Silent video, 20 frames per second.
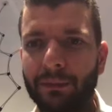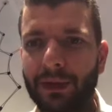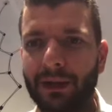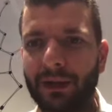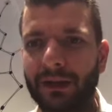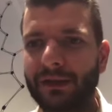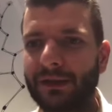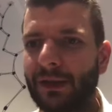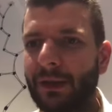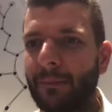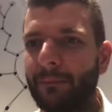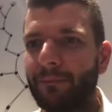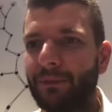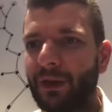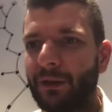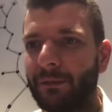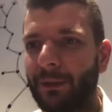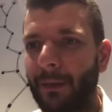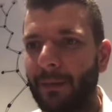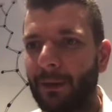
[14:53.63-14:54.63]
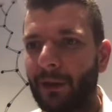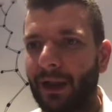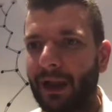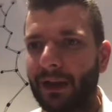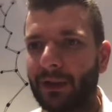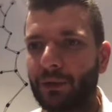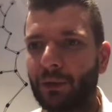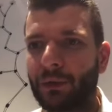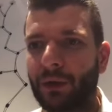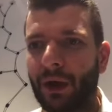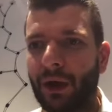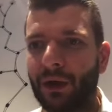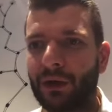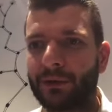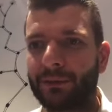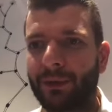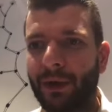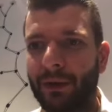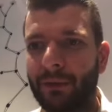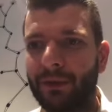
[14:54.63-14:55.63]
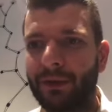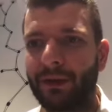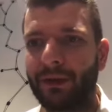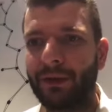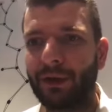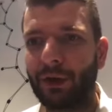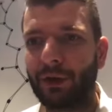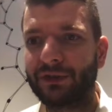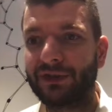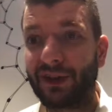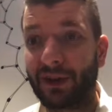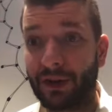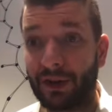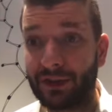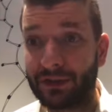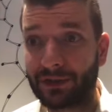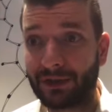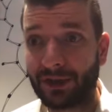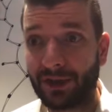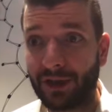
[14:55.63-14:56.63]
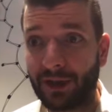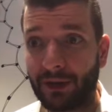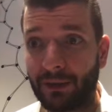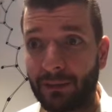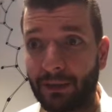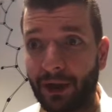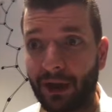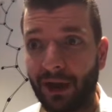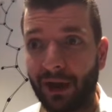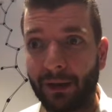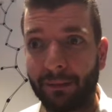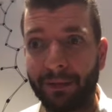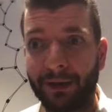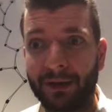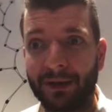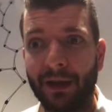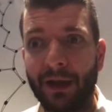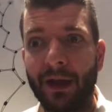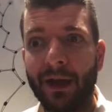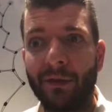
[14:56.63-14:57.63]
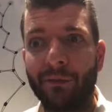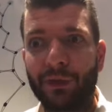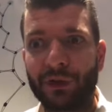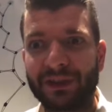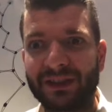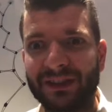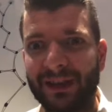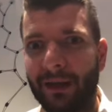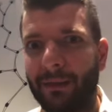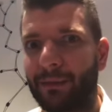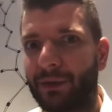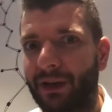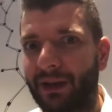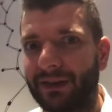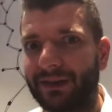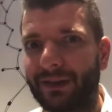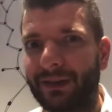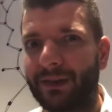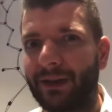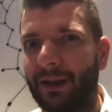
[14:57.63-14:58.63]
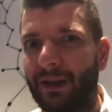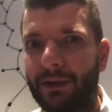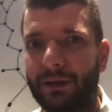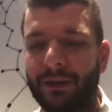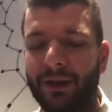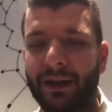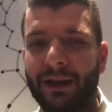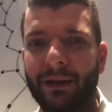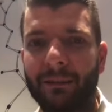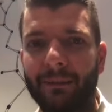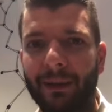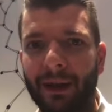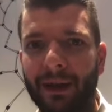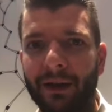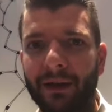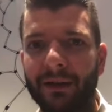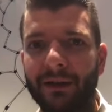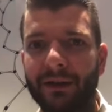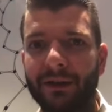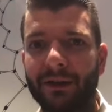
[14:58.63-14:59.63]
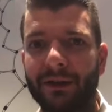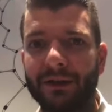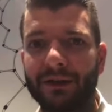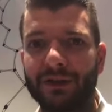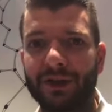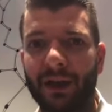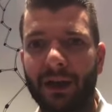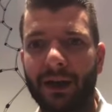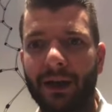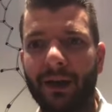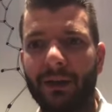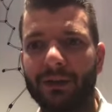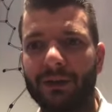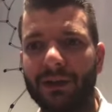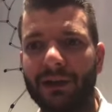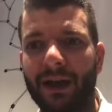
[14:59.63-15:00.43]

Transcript: Because if people add to carts, probably, you know, they're interested in the product, but for some reason they're like abandoning their checkout.